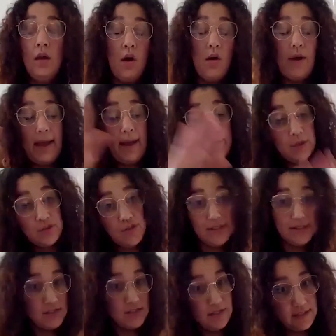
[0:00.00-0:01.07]
Okay, I'm going to
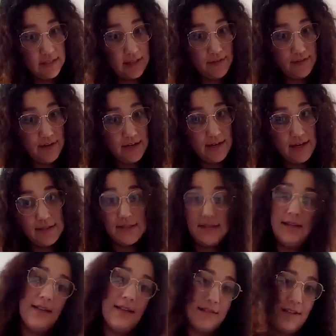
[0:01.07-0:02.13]
transition into
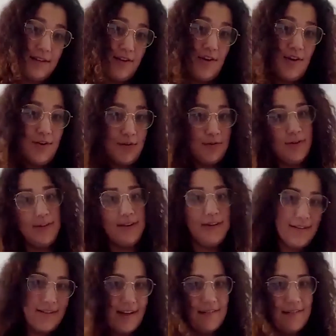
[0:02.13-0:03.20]
1199C because I know we're
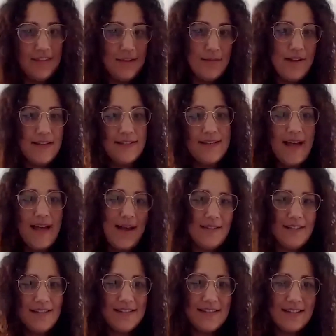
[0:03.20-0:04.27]
kind of limited
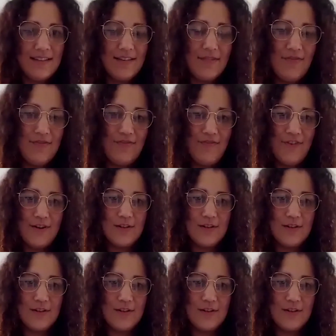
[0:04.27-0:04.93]
time. This is the first.